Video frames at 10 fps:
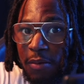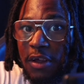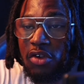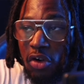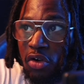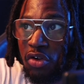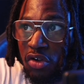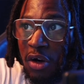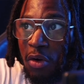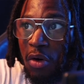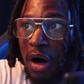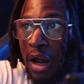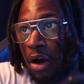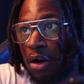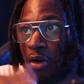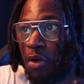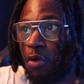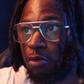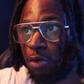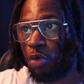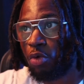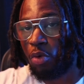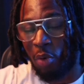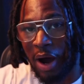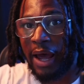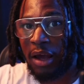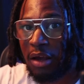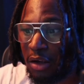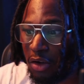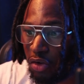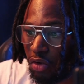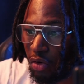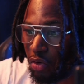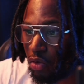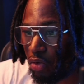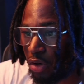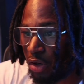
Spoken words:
this is a good sale, and I'm gonna go through why. So let's